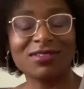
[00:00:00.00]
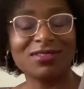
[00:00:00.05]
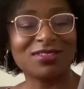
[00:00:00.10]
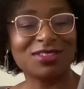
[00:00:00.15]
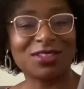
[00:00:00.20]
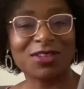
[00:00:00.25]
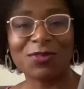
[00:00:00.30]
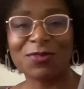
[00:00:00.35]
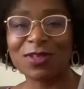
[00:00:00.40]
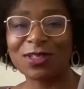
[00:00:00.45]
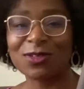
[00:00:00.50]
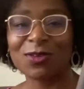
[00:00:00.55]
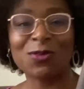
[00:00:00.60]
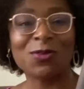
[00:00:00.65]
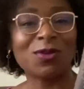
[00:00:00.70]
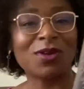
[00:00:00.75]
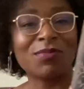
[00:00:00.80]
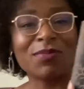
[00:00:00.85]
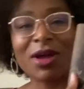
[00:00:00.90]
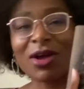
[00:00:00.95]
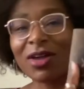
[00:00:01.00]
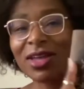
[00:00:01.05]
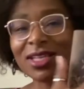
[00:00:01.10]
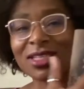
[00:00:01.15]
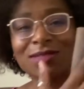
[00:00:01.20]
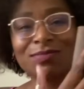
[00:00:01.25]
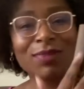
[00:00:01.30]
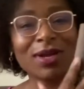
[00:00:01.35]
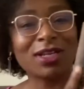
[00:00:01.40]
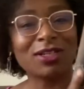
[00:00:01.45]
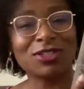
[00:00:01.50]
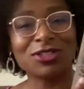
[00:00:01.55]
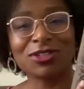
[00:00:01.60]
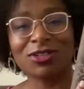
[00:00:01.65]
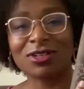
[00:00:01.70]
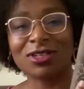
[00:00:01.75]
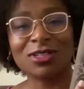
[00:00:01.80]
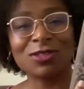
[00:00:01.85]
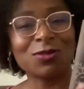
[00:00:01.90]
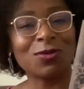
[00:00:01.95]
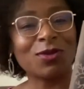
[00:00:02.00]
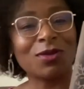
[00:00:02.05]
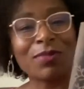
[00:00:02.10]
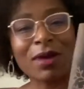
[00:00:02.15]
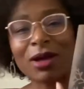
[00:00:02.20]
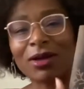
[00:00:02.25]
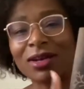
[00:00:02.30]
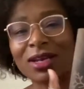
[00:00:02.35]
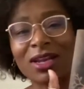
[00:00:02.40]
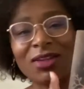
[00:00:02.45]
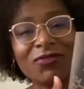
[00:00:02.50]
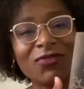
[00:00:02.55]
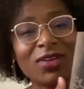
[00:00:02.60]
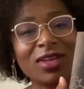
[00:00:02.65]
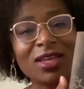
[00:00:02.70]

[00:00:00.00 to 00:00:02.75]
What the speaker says: so it's all about expansion, it's all about living,